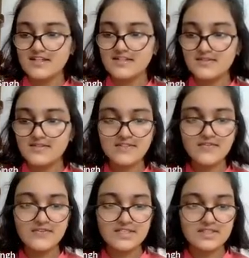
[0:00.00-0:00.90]
So for the
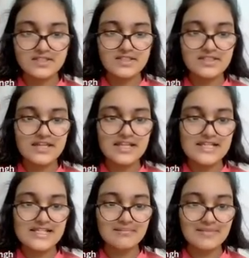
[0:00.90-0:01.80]
footer, there
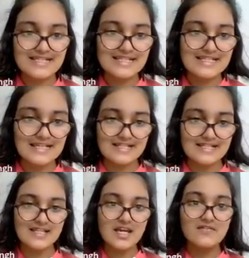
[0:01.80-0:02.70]
is some basic
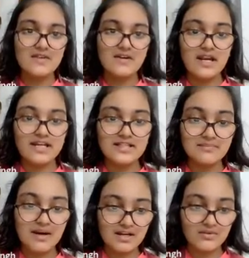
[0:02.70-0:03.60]
CSS. We have added
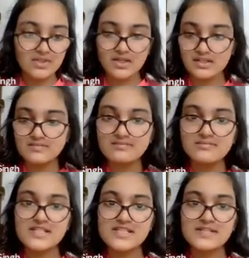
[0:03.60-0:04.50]
the background color,
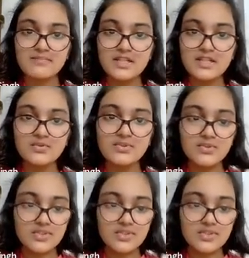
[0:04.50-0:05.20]
this blue,